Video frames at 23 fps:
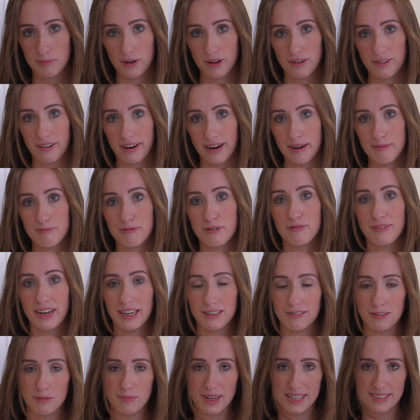programme for
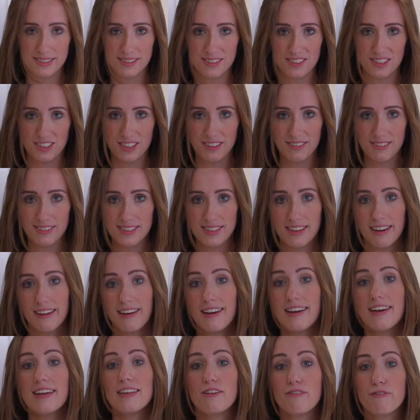veterinary medicine students,
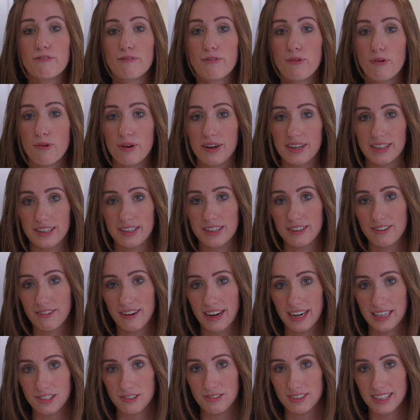the 4-year
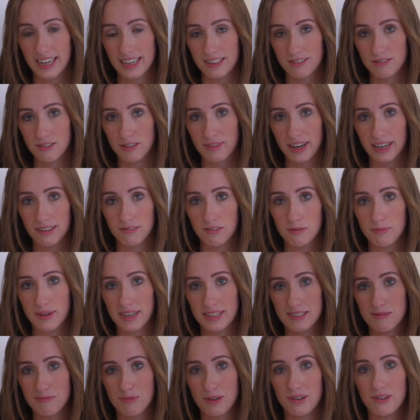graduate entry veterinary
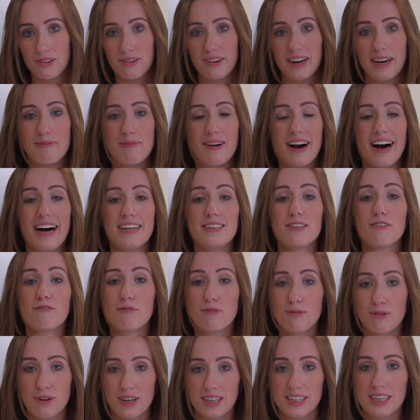medicine programme and the
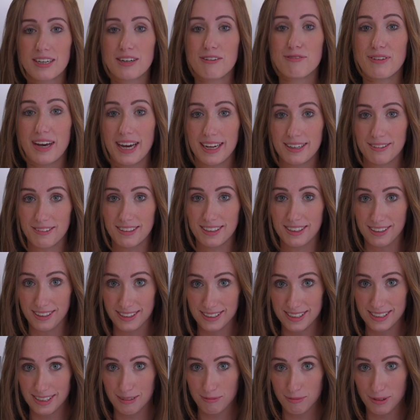4-year veterinary
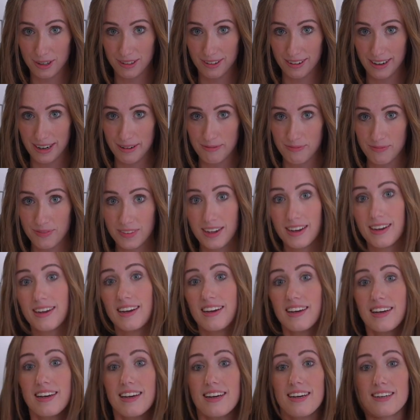nursing programme.
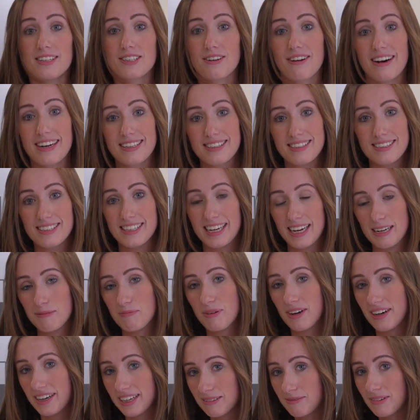So as I said,
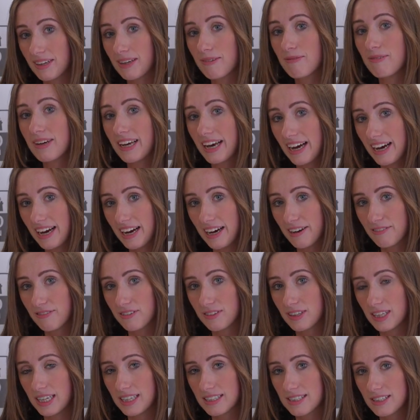behind me we have
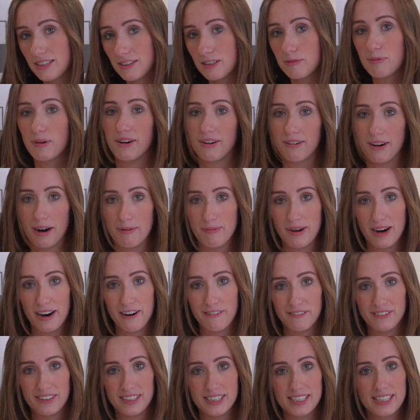the school programme
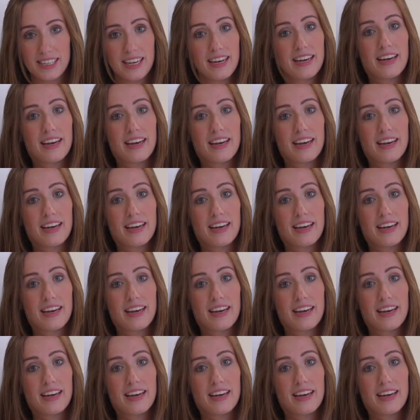office.